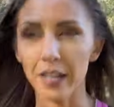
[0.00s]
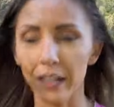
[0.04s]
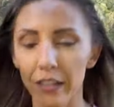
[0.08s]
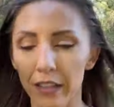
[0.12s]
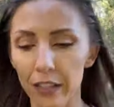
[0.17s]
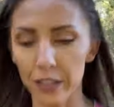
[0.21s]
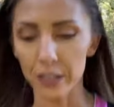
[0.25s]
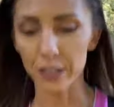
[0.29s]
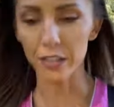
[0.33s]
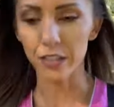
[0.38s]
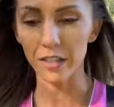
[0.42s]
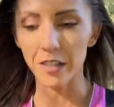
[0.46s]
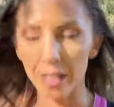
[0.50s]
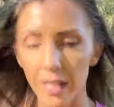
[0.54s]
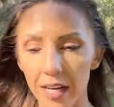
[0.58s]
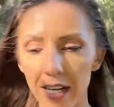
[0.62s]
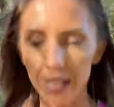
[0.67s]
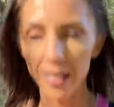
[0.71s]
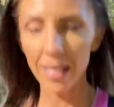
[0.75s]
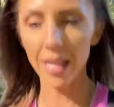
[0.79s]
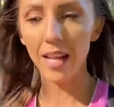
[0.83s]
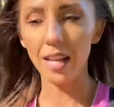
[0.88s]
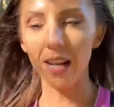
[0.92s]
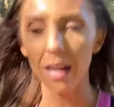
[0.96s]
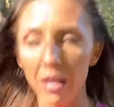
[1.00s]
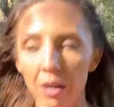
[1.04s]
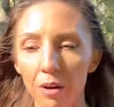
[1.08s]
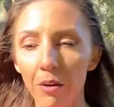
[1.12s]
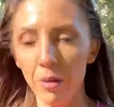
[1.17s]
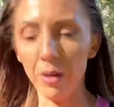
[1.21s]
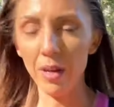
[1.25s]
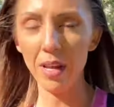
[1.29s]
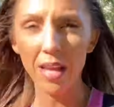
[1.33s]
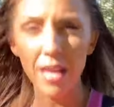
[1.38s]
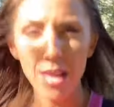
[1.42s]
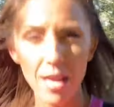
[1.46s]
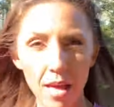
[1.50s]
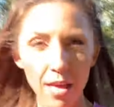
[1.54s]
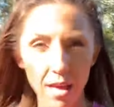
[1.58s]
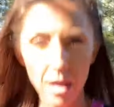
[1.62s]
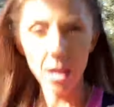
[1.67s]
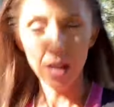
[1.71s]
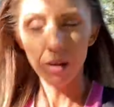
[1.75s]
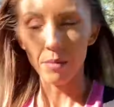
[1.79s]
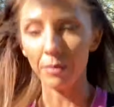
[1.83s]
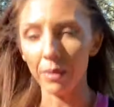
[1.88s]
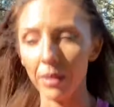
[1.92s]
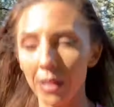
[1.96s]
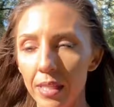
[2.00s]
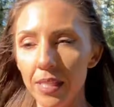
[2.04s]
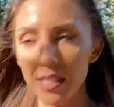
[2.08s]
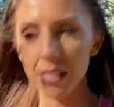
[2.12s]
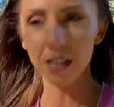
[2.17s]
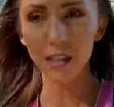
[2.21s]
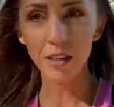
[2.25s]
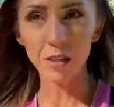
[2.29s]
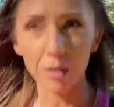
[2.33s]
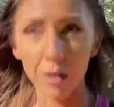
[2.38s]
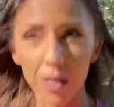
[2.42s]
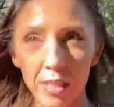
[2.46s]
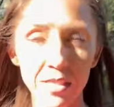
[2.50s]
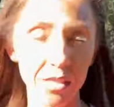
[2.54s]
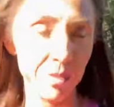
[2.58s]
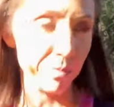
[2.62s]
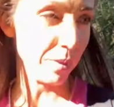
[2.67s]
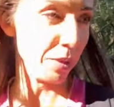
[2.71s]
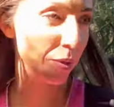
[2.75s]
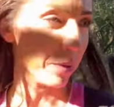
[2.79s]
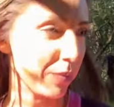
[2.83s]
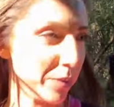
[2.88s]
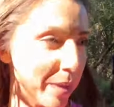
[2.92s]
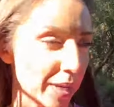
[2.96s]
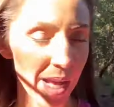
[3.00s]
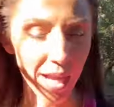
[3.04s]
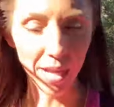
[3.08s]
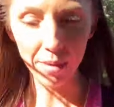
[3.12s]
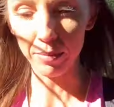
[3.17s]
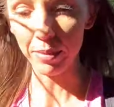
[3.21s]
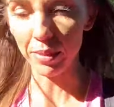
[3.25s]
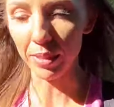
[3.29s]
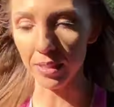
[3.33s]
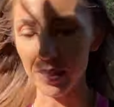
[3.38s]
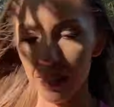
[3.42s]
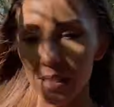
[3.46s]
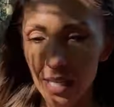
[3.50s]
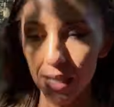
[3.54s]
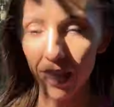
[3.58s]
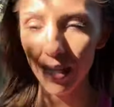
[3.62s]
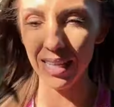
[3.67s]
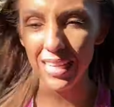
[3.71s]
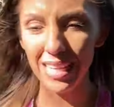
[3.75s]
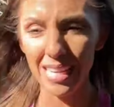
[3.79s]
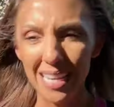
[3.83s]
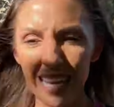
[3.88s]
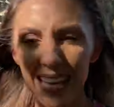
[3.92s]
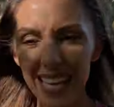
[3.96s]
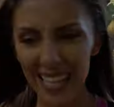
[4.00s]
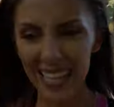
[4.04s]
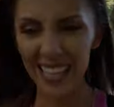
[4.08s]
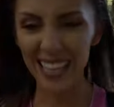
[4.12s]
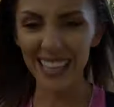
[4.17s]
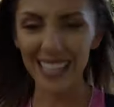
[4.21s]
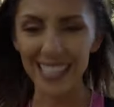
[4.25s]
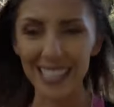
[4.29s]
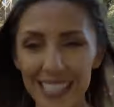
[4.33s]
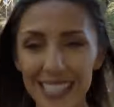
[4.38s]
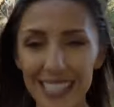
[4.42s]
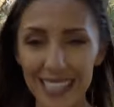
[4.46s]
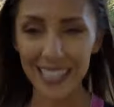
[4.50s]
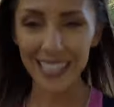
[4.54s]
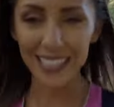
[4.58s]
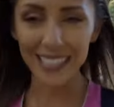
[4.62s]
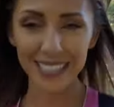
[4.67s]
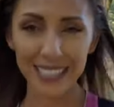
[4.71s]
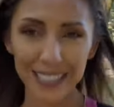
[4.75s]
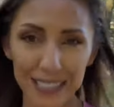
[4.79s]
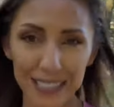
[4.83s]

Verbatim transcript: really sure yet how I'm going to tell you guys about what happened this